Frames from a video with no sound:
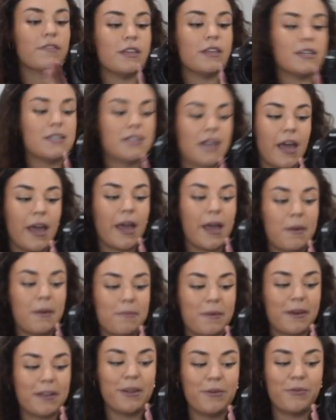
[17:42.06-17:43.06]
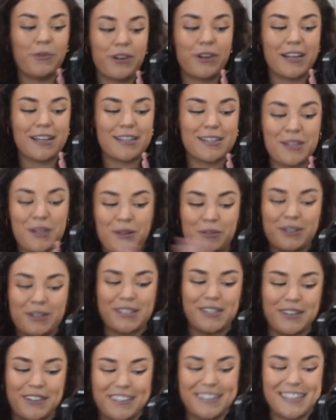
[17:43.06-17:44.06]
the tape, and then we'll get to the
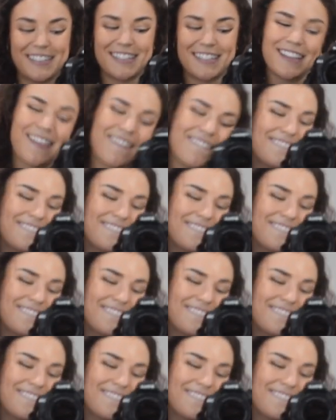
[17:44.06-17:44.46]
results.